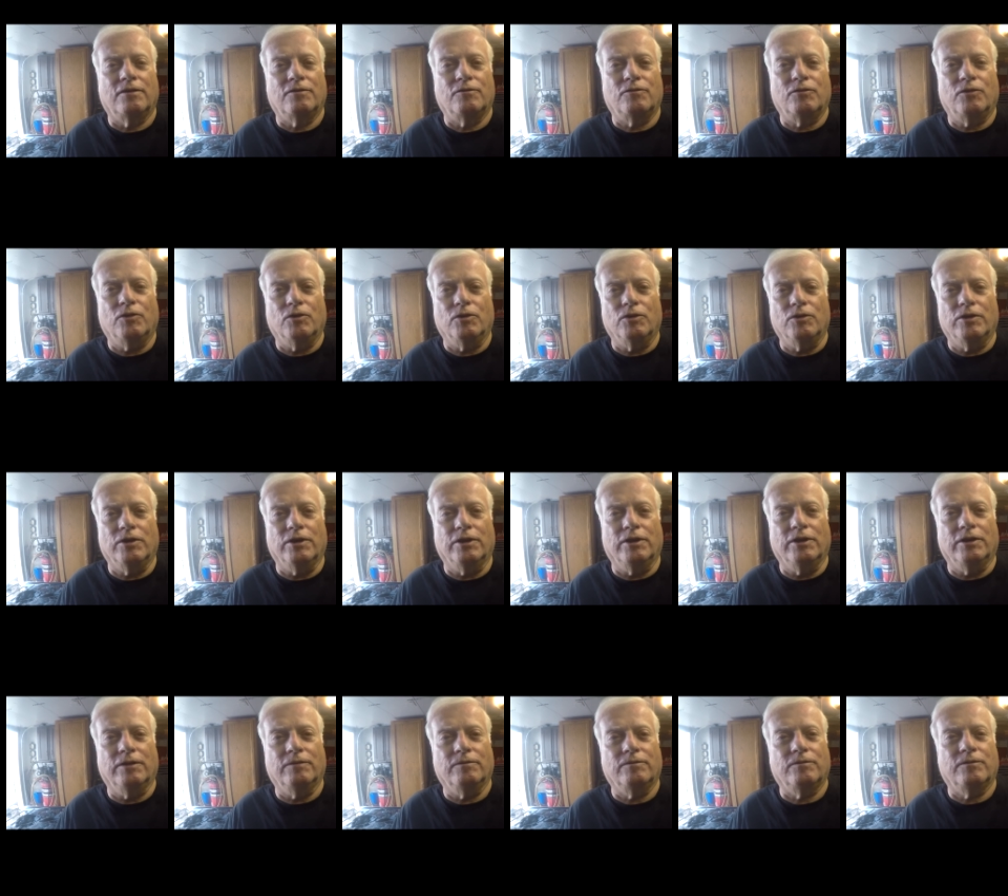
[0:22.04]
for
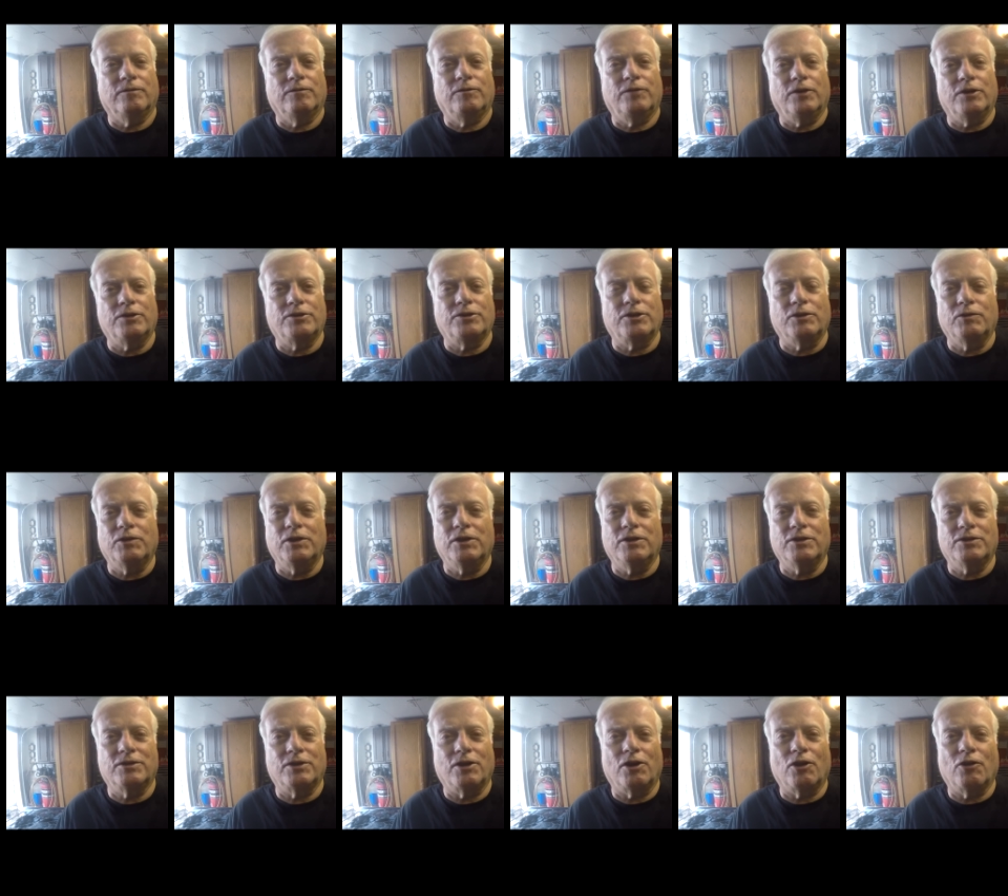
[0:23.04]
the
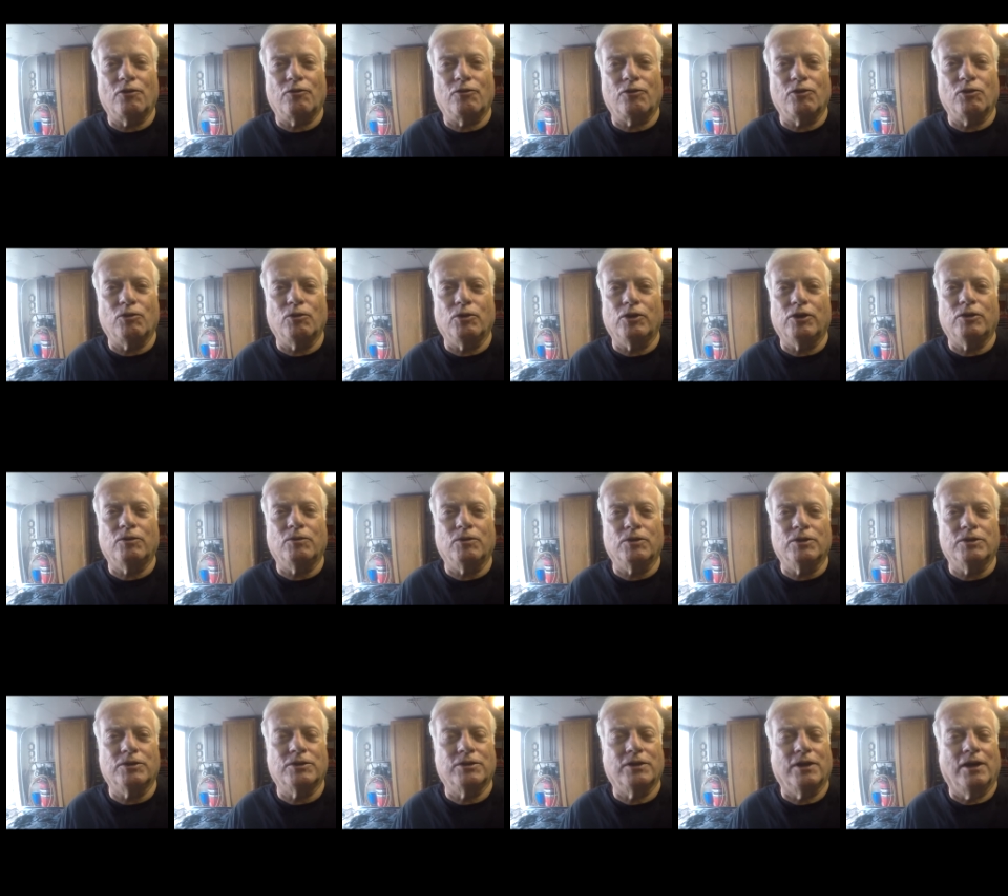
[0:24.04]
festivities there for a week,
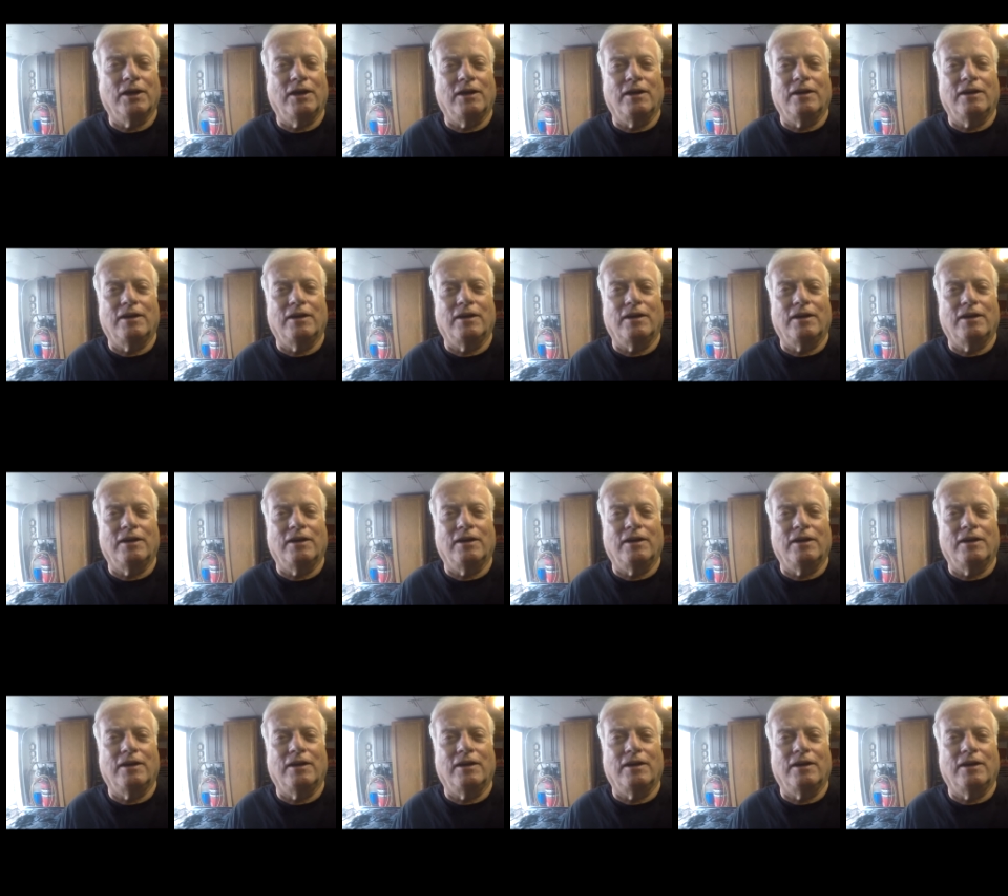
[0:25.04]
which,